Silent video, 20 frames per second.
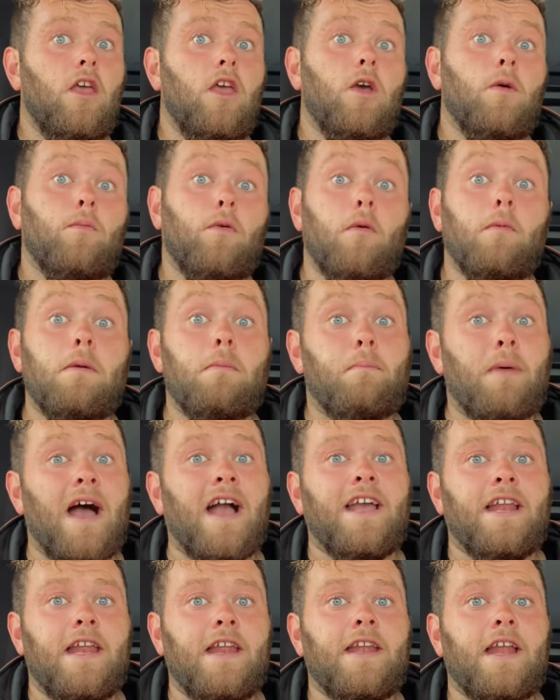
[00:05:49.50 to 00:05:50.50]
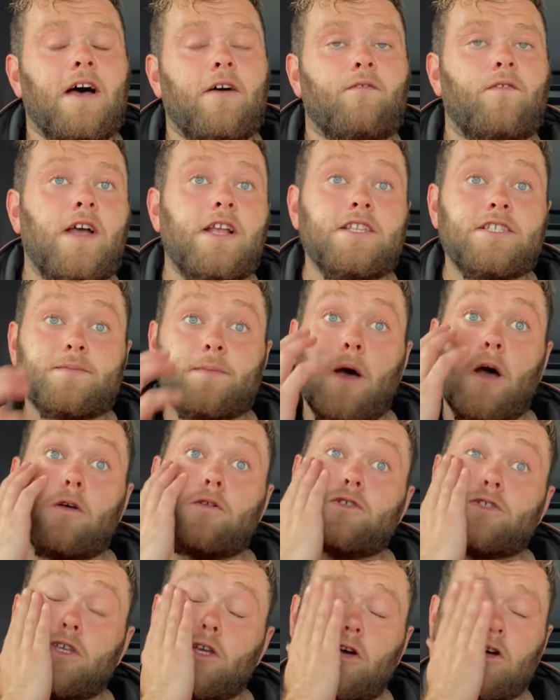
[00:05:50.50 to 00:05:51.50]
probably banging in that fence
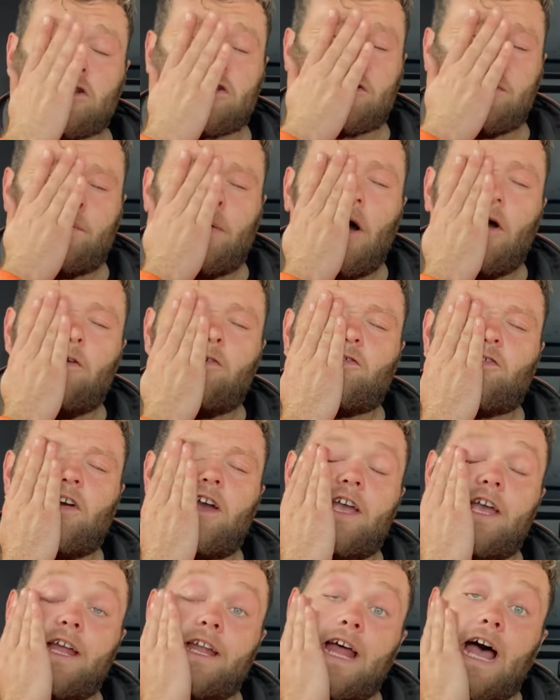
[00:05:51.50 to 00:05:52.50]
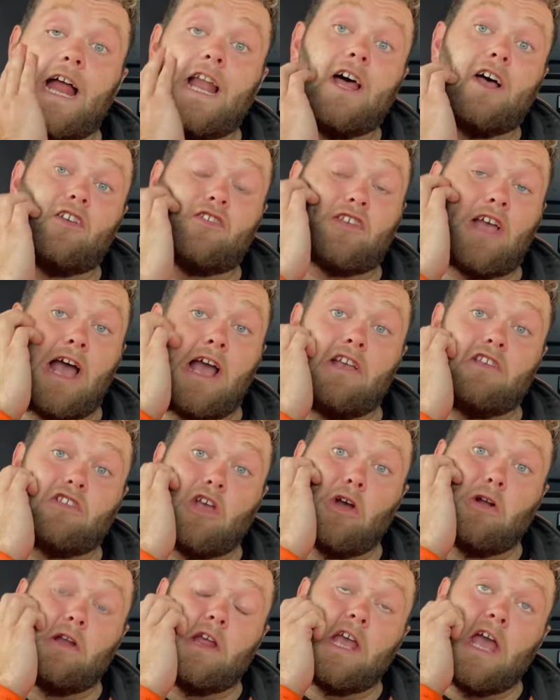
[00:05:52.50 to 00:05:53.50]
post. I've got some postcrete and that. Like I say, it's
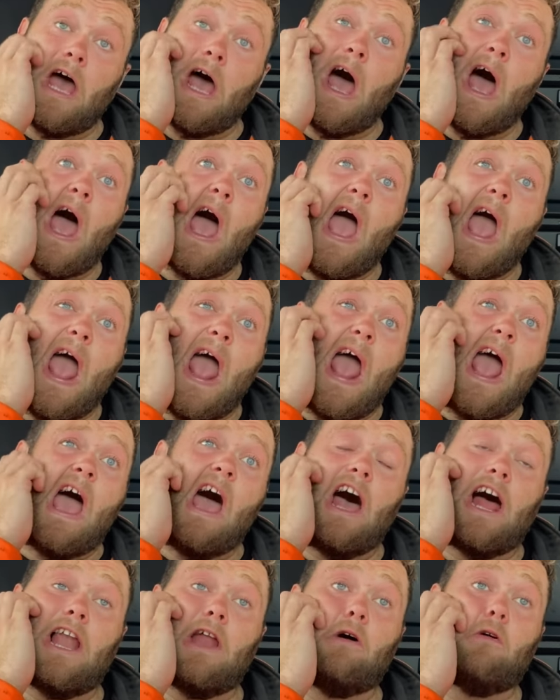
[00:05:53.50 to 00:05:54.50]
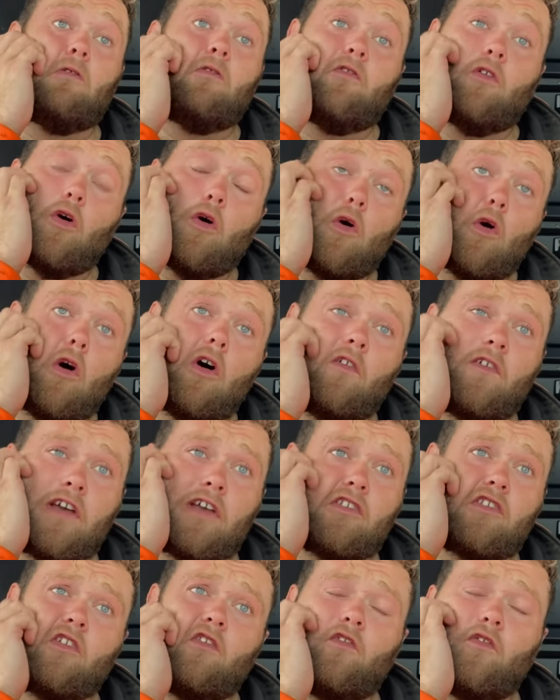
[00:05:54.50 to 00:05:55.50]
only a a little four,
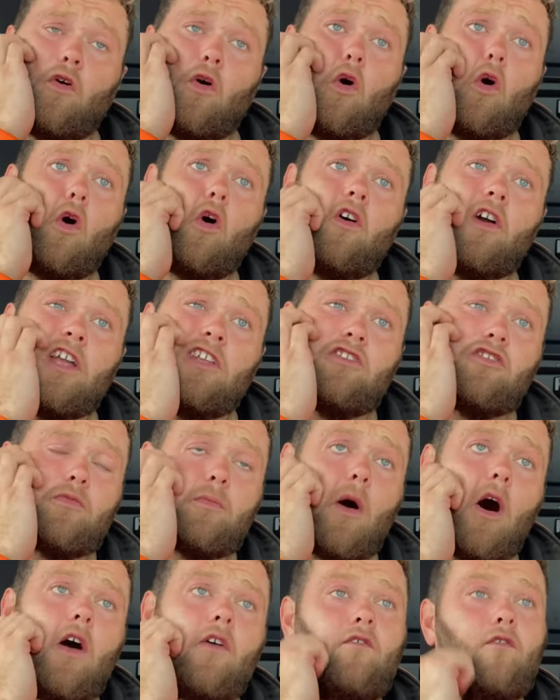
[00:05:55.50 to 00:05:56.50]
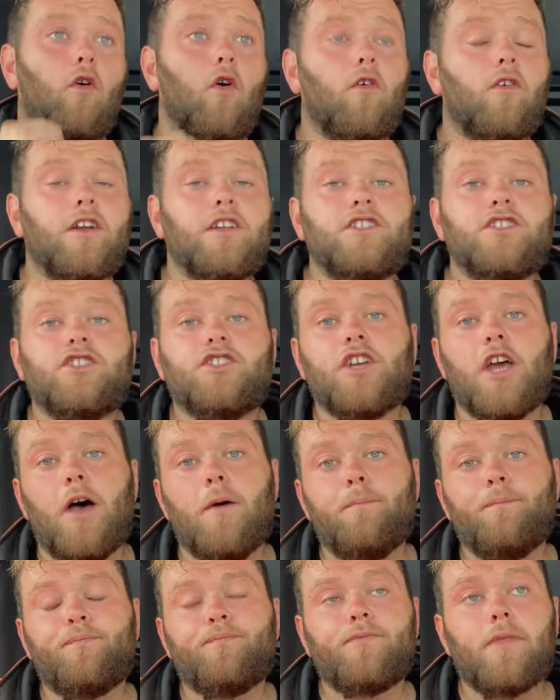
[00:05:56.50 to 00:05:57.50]
it's a four inch by four inch,
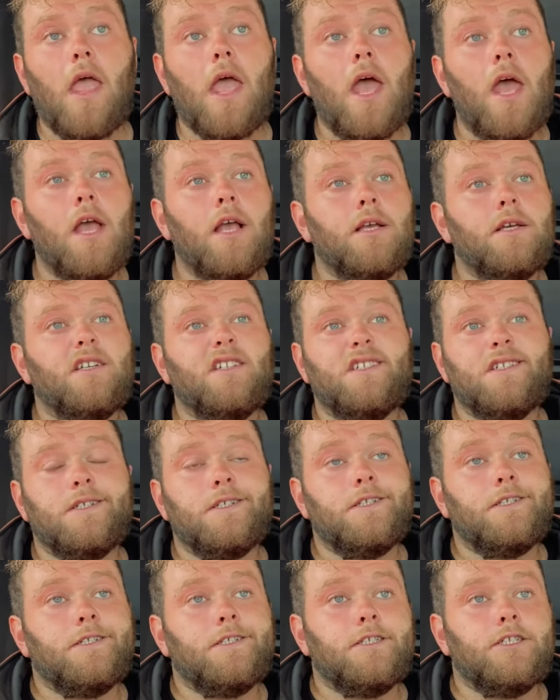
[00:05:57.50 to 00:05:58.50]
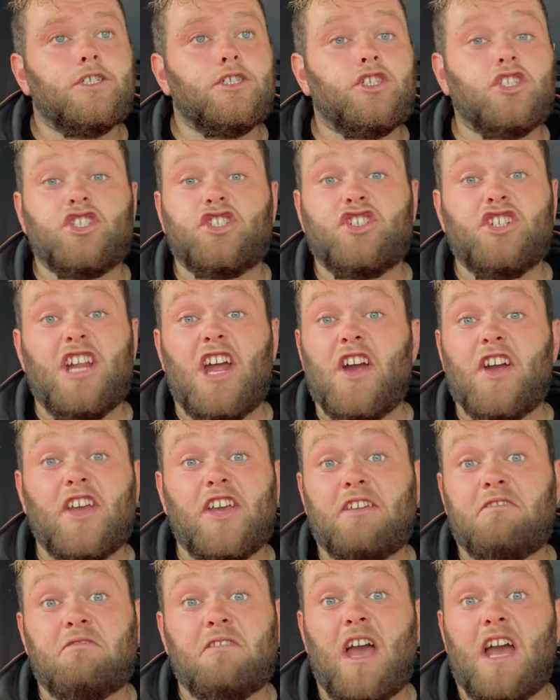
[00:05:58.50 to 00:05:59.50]
um, just generic
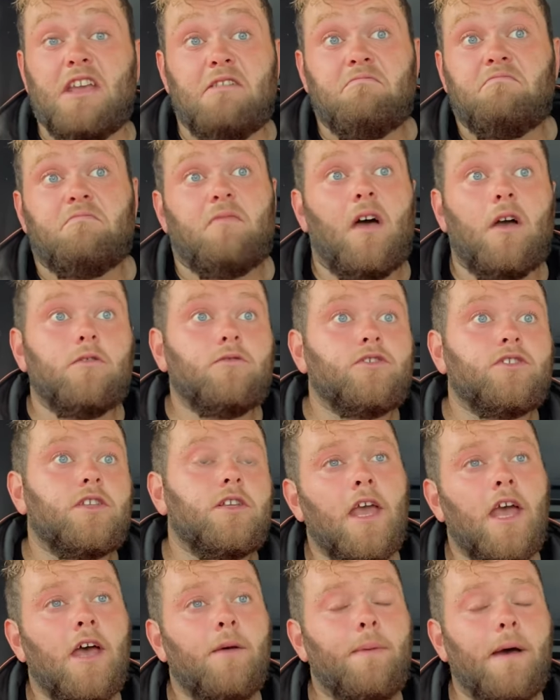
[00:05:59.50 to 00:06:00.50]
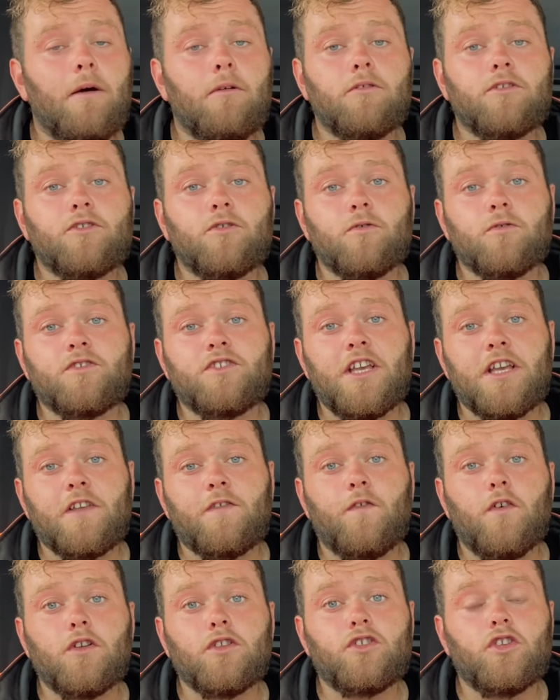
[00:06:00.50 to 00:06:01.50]
gate post, about sort of six
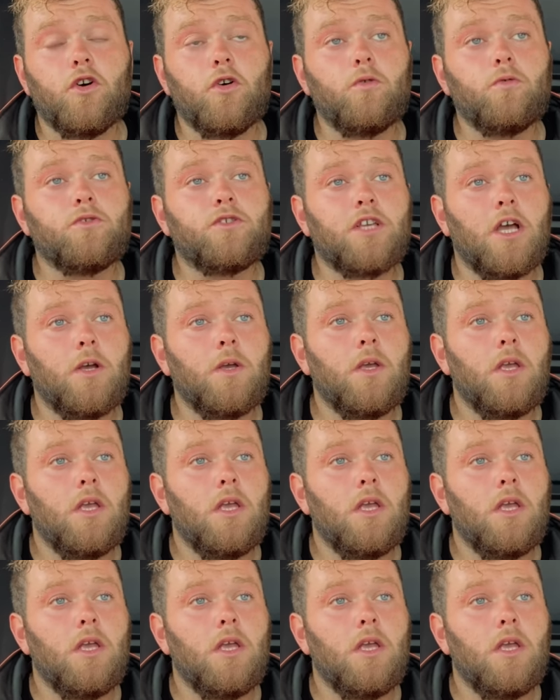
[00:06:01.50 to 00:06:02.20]
foot tall. So